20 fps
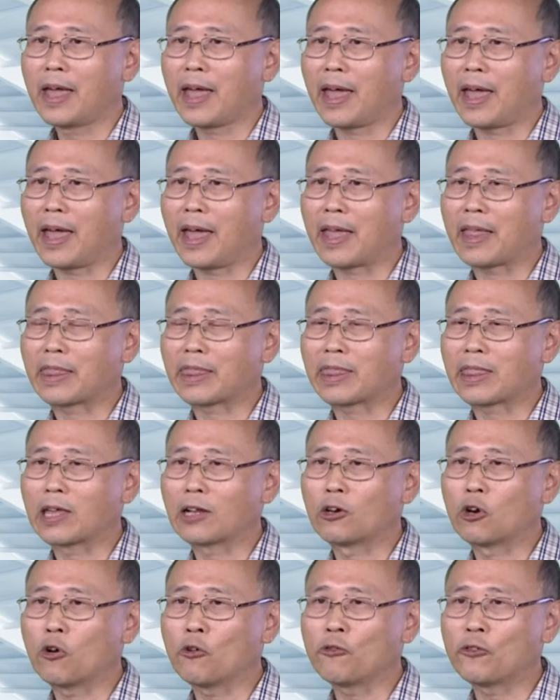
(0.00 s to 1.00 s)
and the
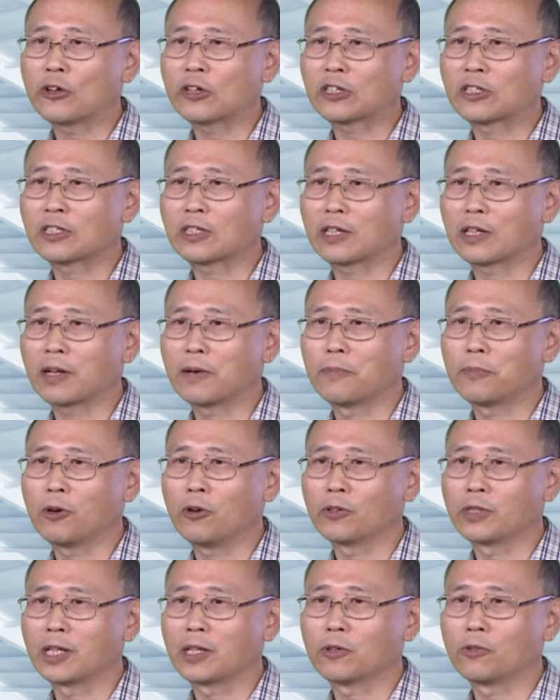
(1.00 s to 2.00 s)
low frequency
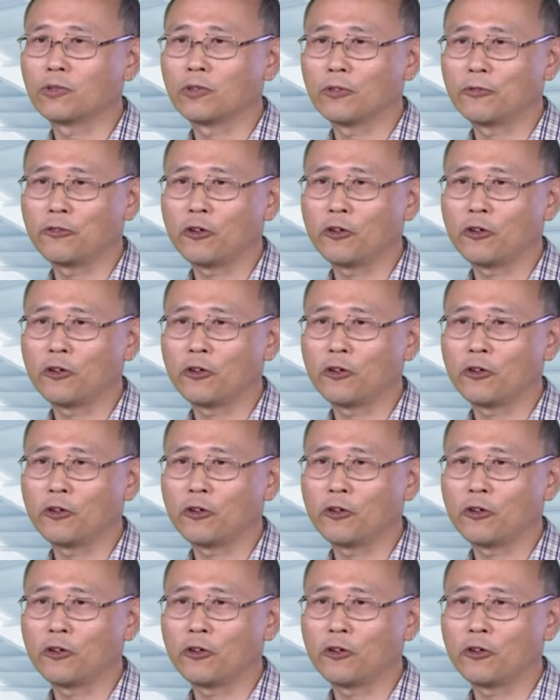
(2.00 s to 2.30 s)
component will